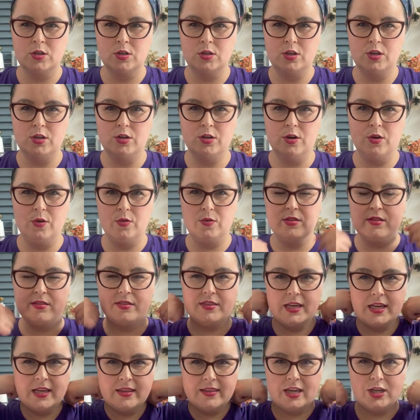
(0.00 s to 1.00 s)
you know, the
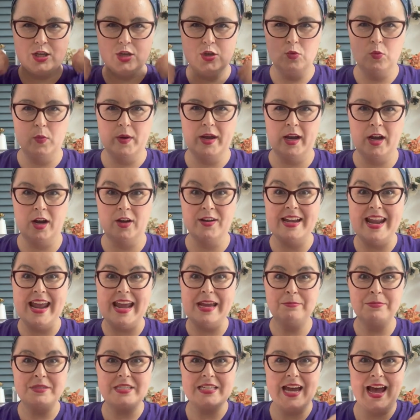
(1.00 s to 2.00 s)
thing that you wear,
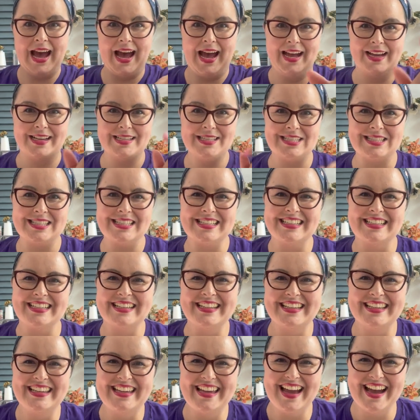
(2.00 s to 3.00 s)
name tags.
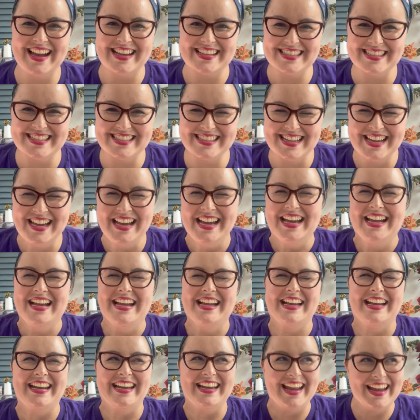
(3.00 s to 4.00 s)
Yes,
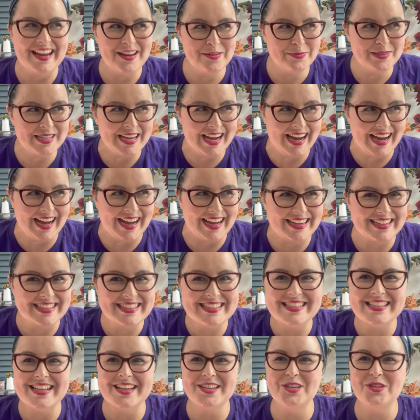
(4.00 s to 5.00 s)
name
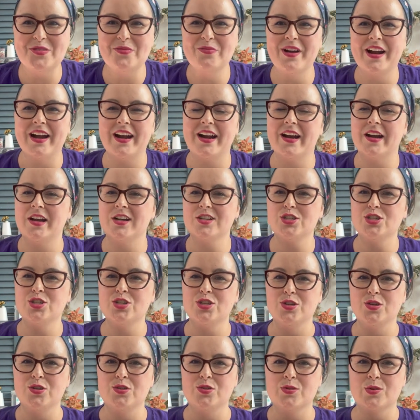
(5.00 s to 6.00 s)
tags that you wear
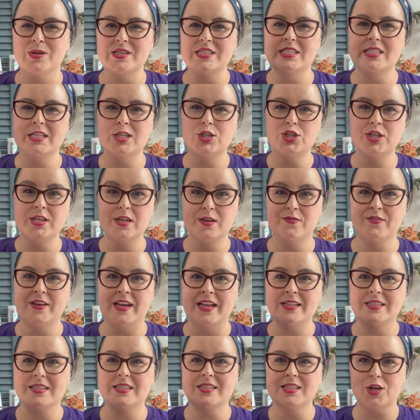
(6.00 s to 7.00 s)
to stitchy
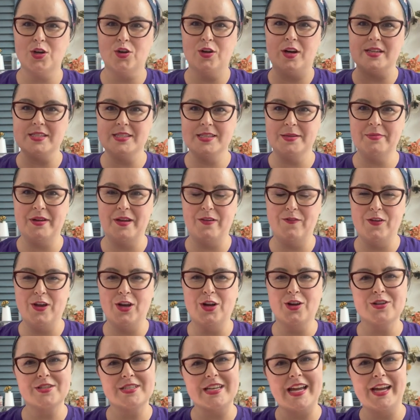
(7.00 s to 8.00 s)
events, crossing my
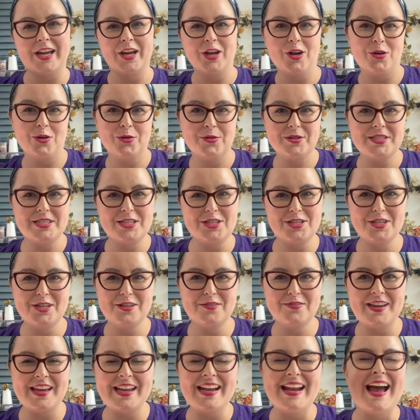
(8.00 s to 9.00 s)
fingers, I can go to a stitchy
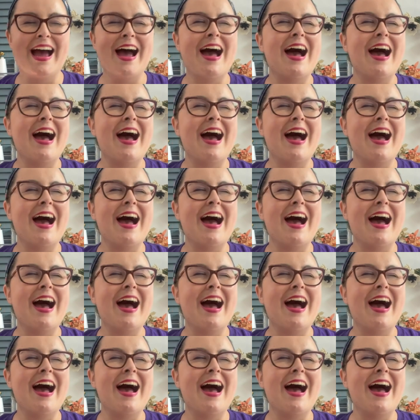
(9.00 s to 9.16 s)
event,